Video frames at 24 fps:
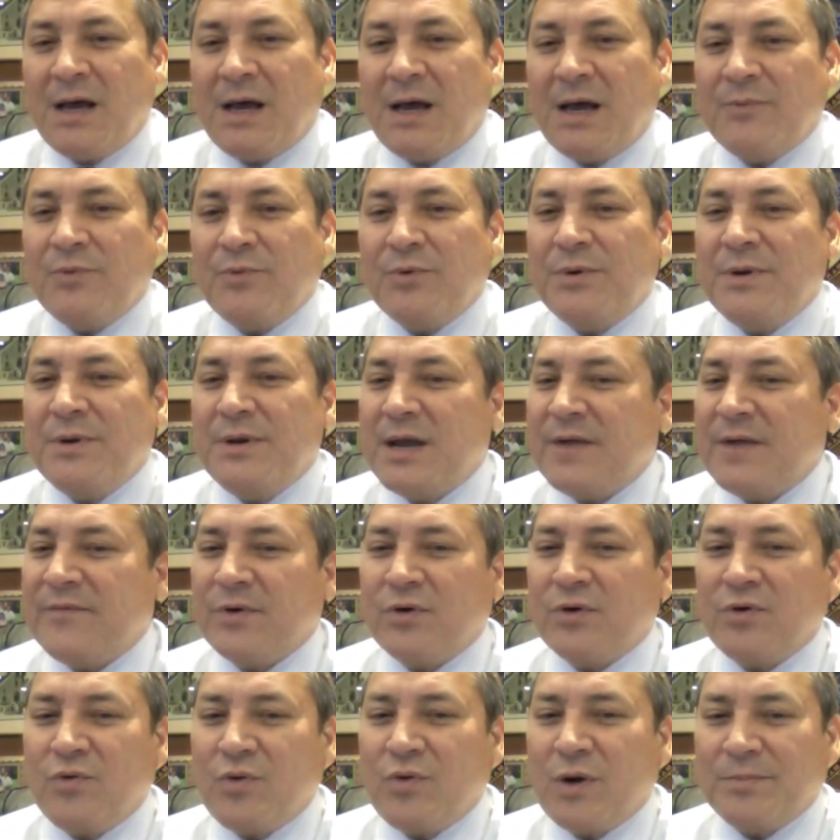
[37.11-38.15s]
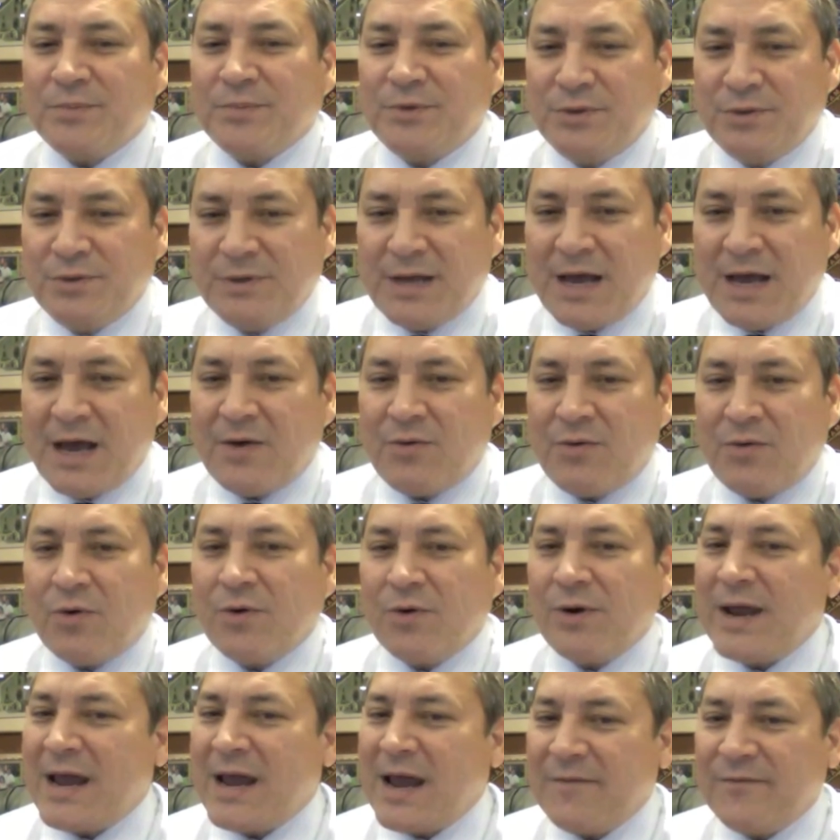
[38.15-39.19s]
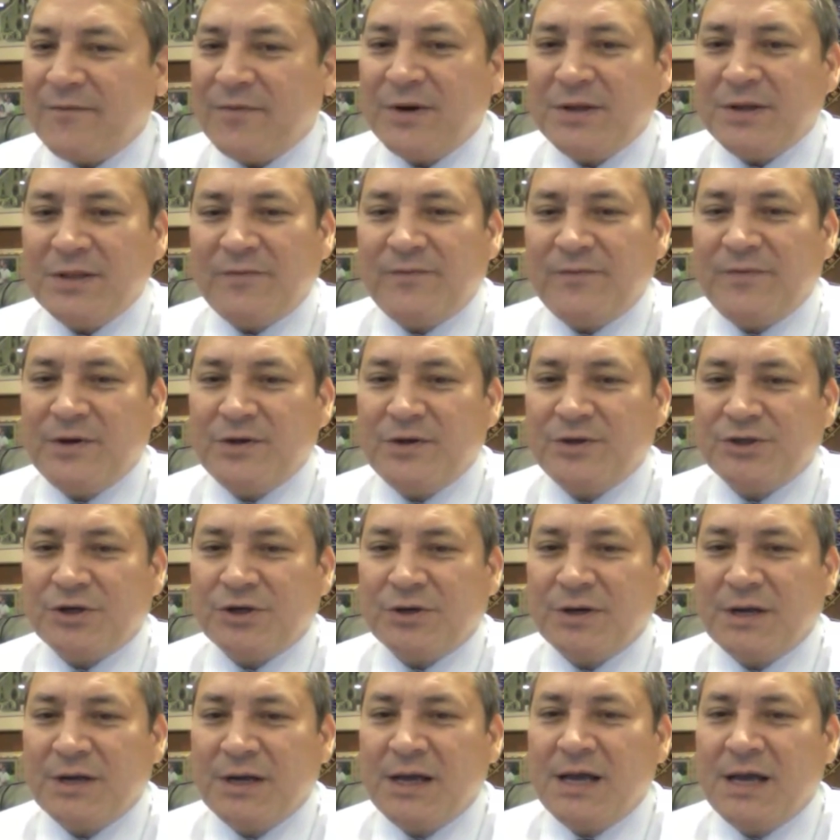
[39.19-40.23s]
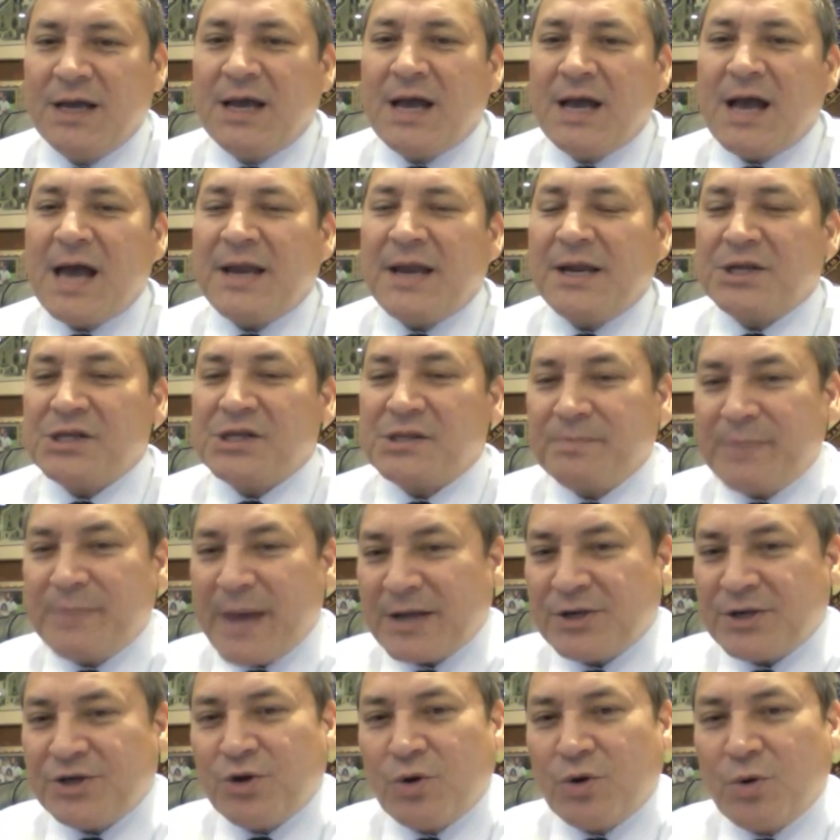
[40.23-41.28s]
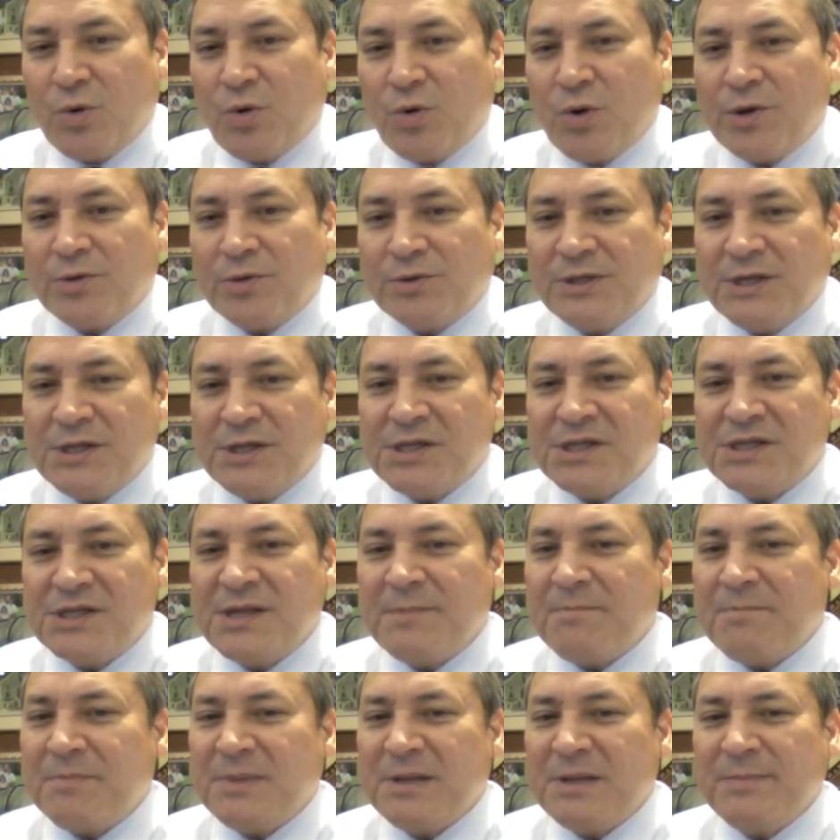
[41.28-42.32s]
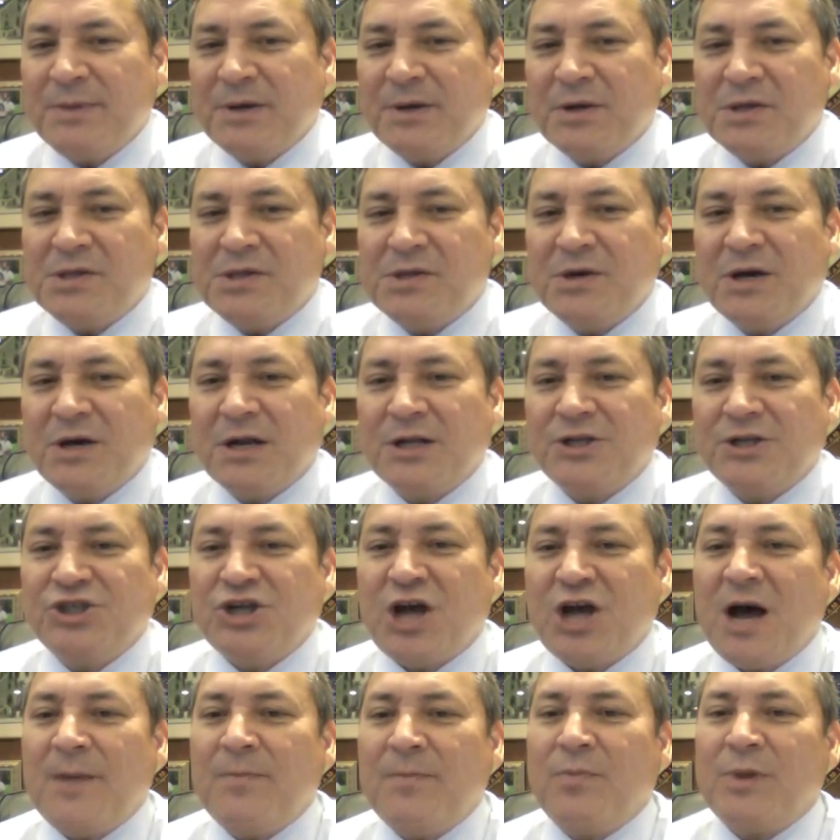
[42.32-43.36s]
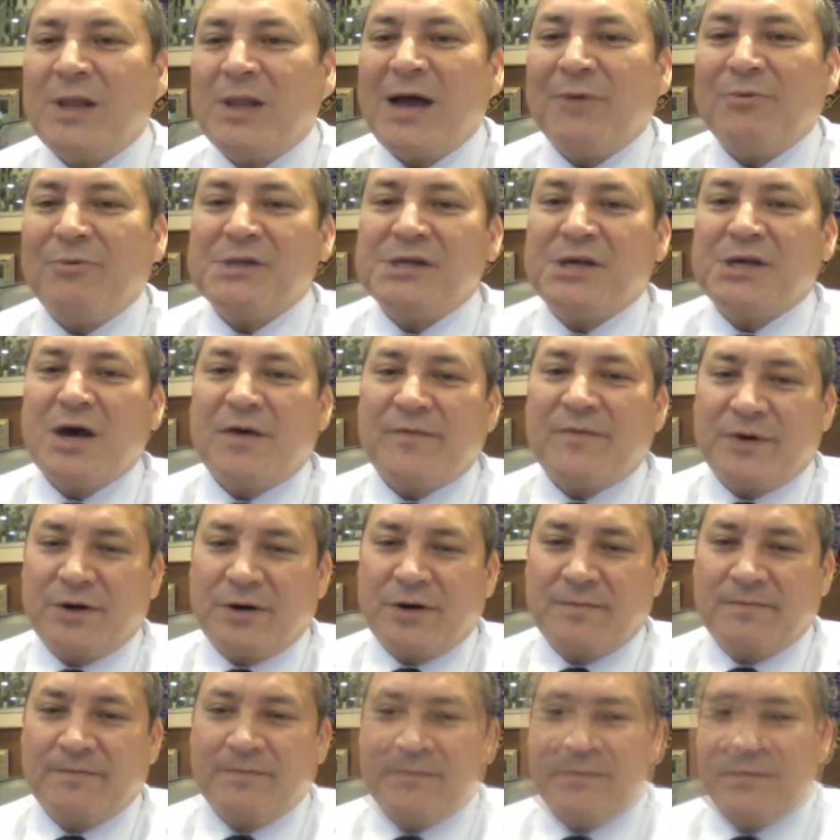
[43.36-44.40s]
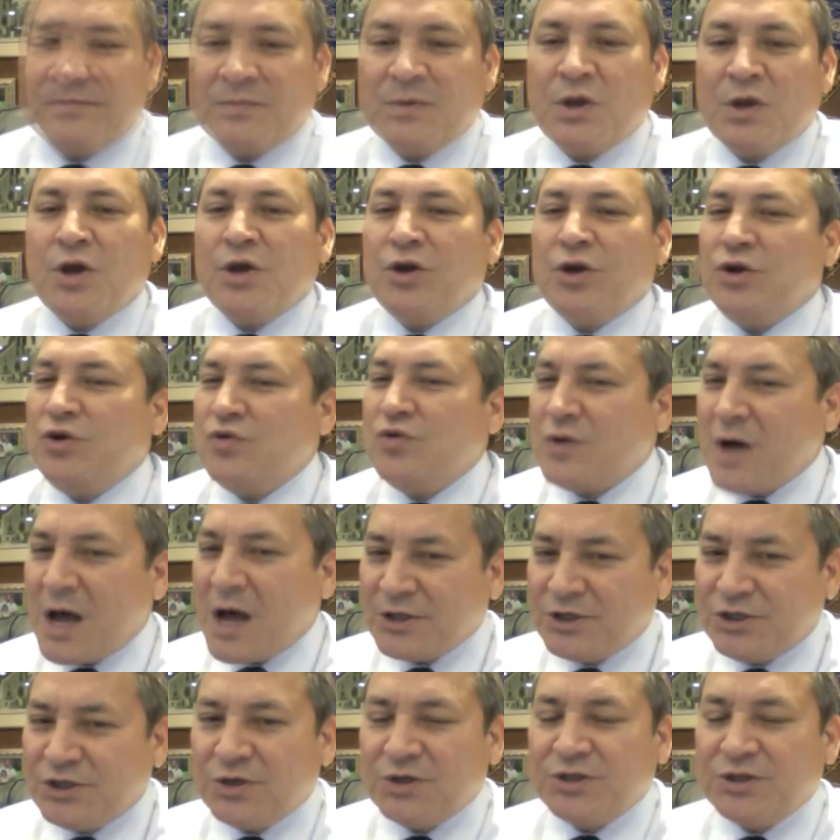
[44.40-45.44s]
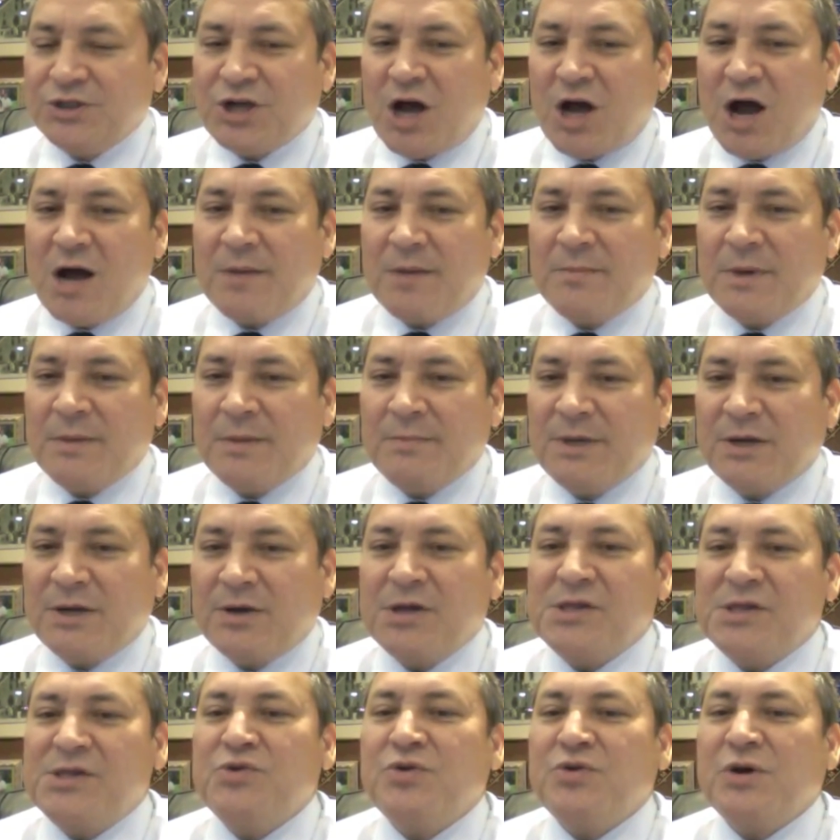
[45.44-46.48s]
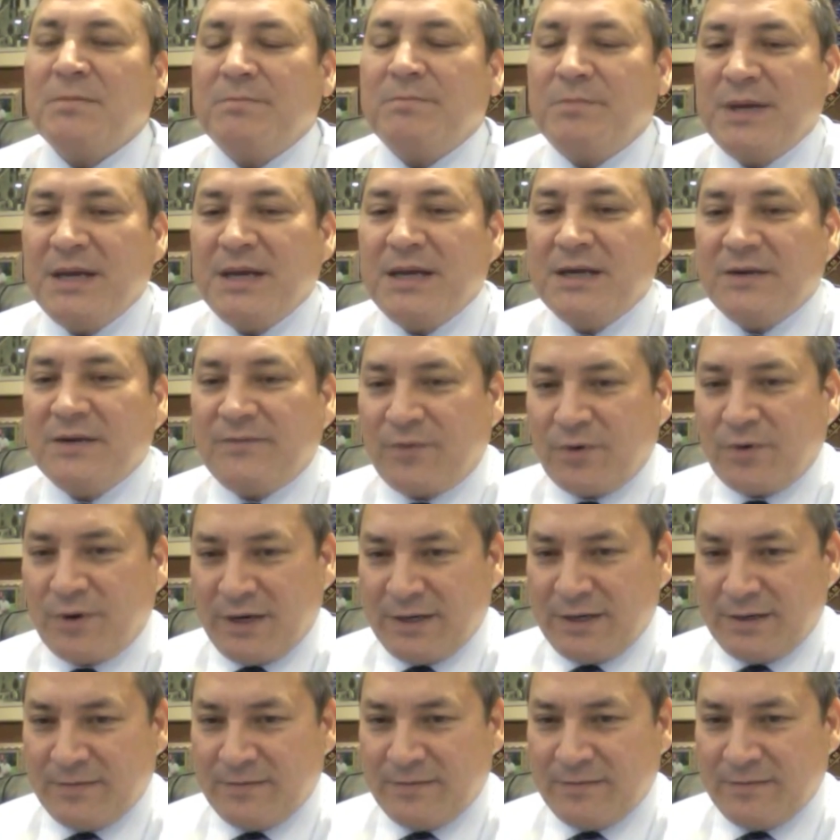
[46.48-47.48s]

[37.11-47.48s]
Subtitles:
I will never go up to you now or ever in the future and expect your loyalty simply because you got a job while I was governor. You got your job because you competed for it.